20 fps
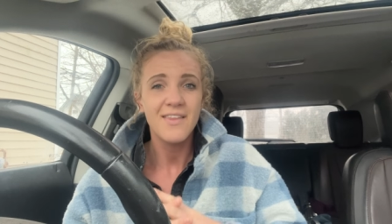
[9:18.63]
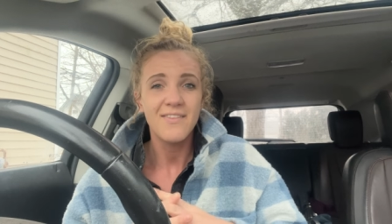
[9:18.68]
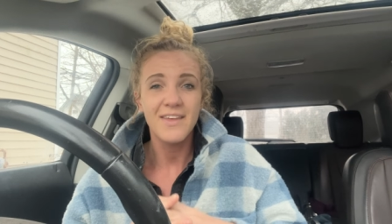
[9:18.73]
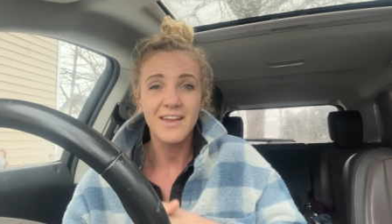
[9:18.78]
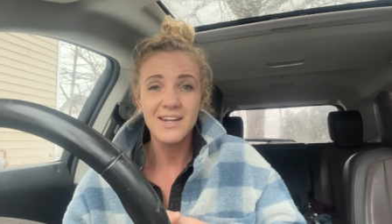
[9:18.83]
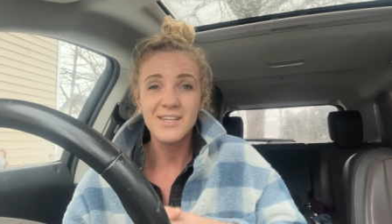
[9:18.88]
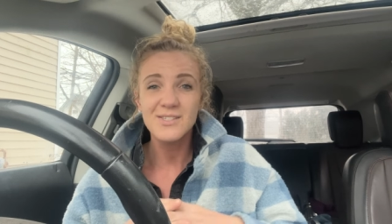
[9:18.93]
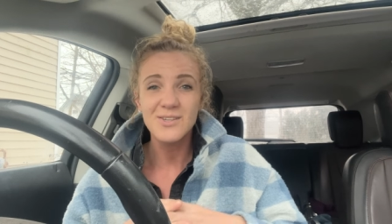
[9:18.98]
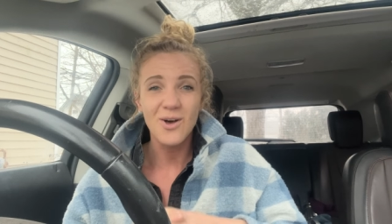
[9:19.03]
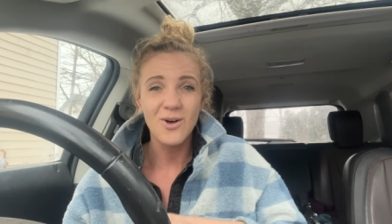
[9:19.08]

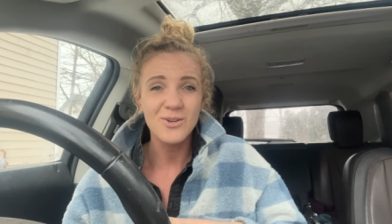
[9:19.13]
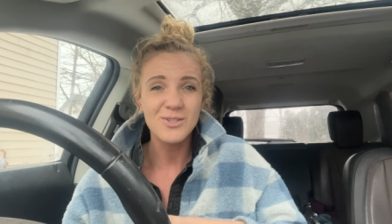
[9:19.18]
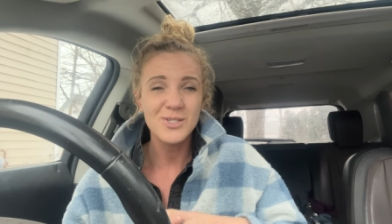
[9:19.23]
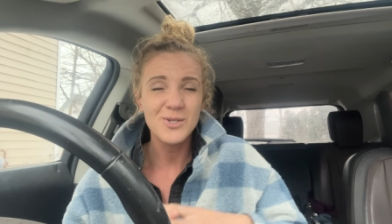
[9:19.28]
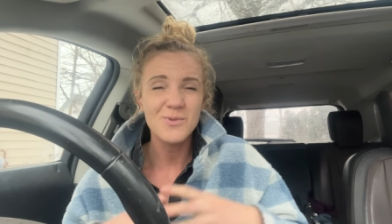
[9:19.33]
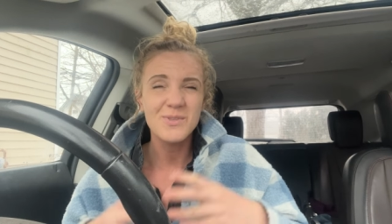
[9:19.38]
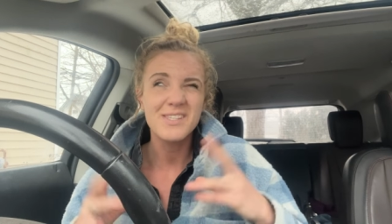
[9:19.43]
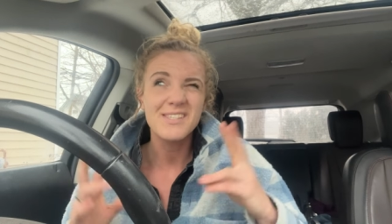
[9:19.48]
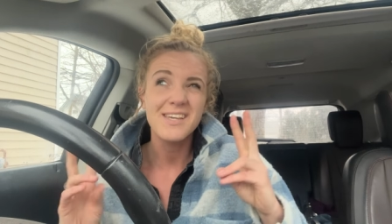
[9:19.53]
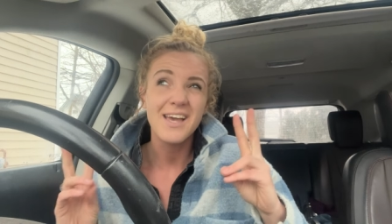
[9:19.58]
That is
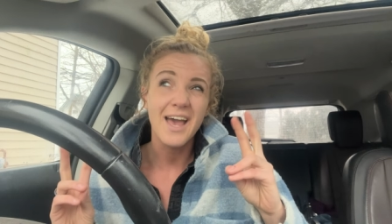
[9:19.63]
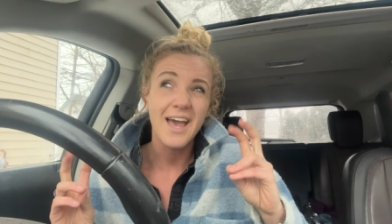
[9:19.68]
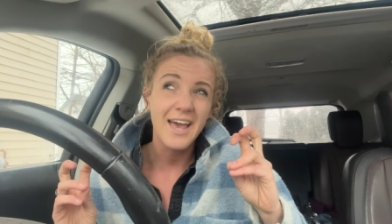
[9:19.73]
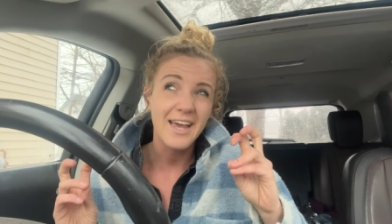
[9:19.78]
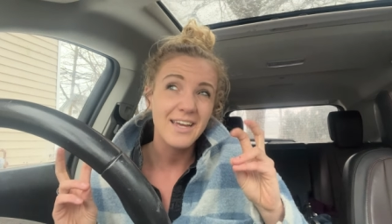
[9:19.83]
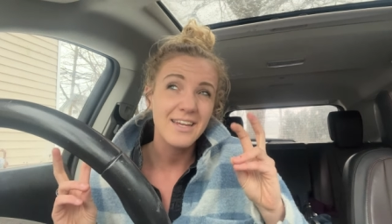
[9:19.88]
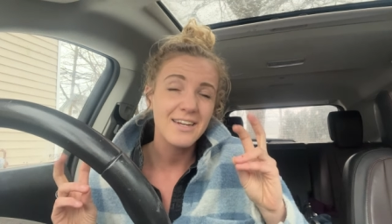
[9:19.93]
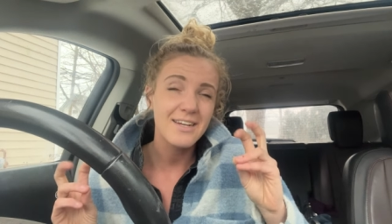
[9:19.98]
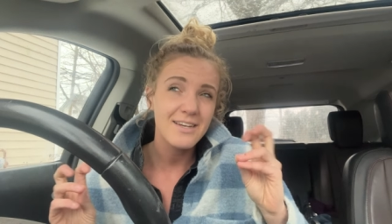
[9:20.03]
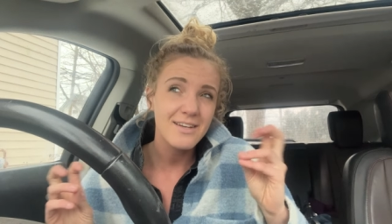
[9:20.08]
also
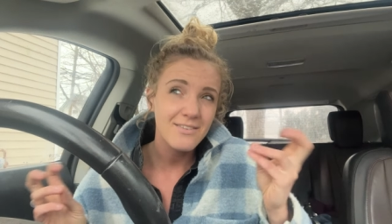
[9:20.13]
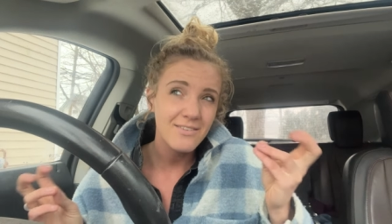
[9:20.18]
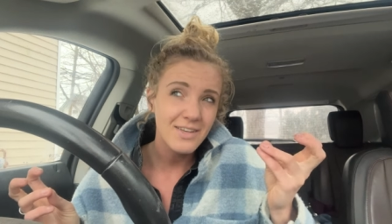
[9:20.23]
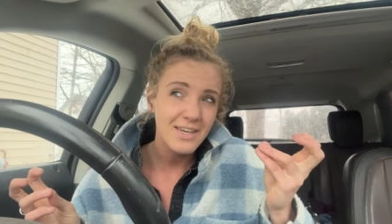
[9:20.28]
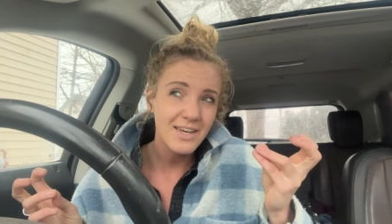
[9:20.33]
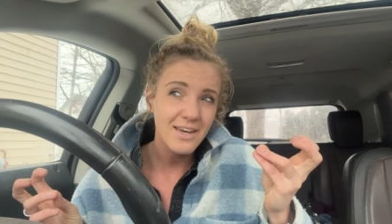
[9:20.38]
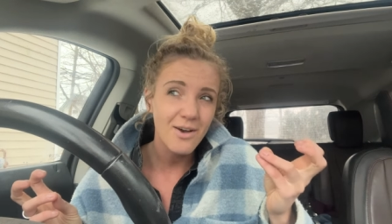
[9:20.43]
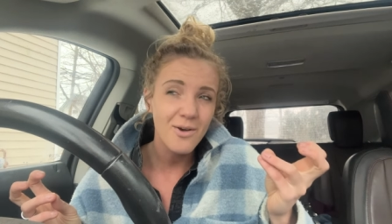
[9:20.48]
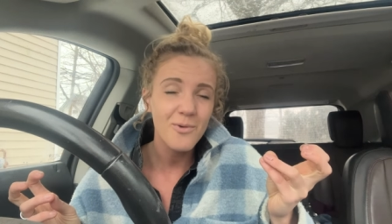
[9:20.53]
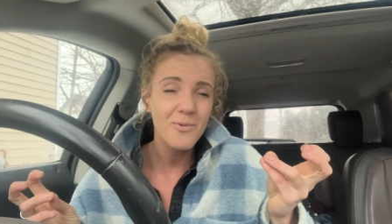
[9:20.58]

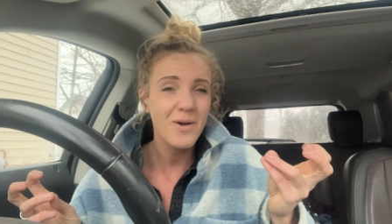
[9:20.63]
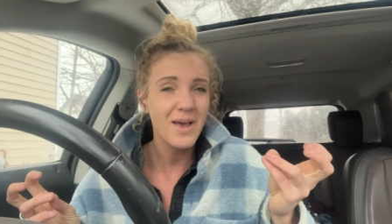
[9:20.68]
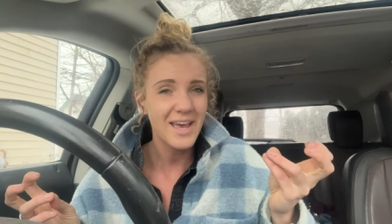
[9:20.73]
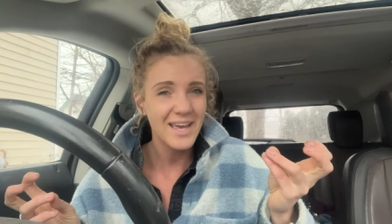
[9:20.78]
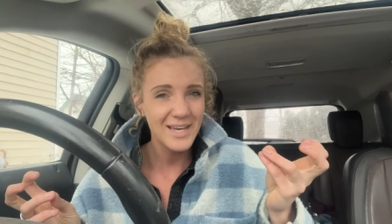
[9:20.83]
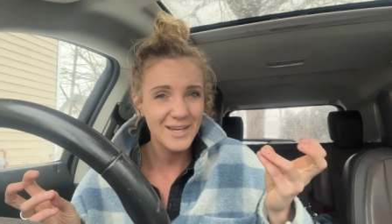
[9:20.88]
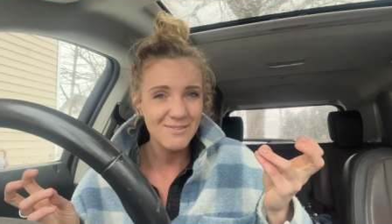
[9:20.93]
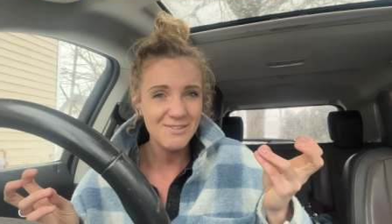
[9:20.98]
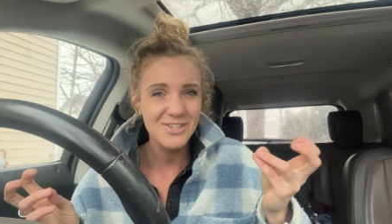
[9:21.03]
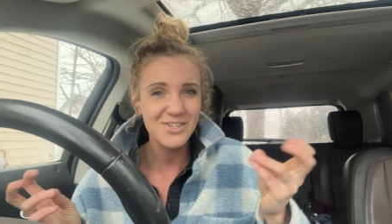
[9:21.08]
technically a
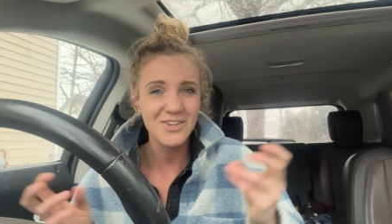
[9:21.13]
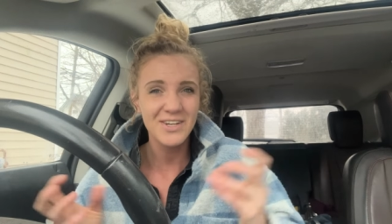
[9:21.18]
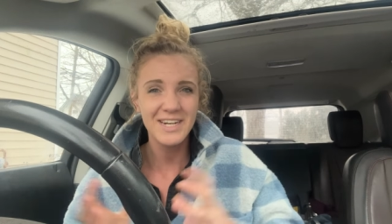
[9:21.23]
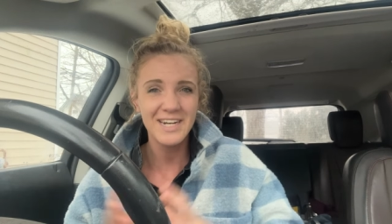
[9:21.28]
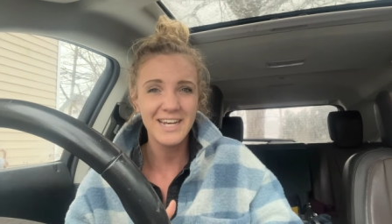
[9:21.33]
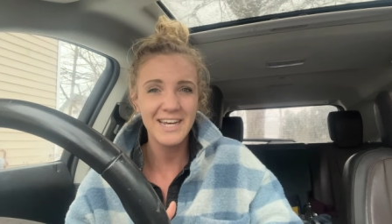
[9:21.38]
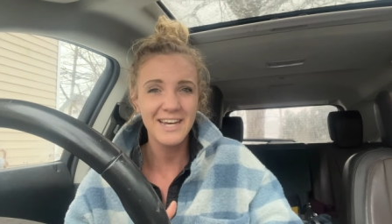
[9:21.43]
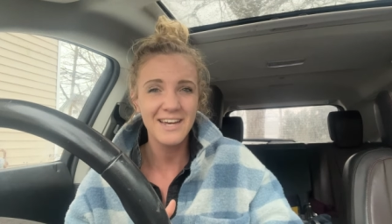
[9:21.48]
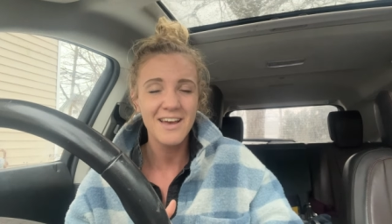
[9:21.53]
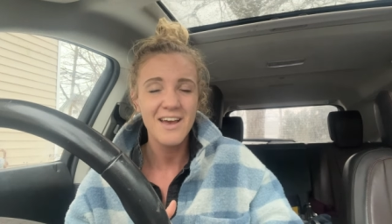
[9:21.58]
way of
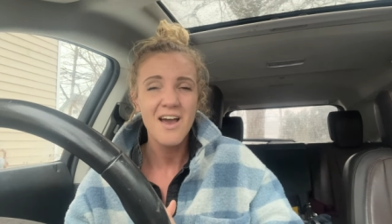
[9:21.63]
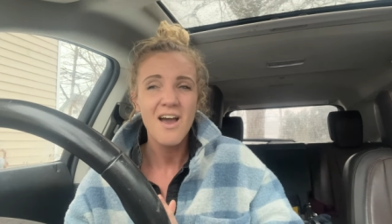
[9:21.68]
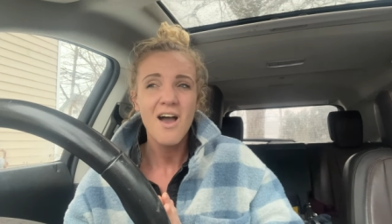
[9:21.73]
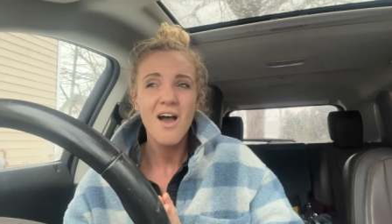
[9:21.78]
treating,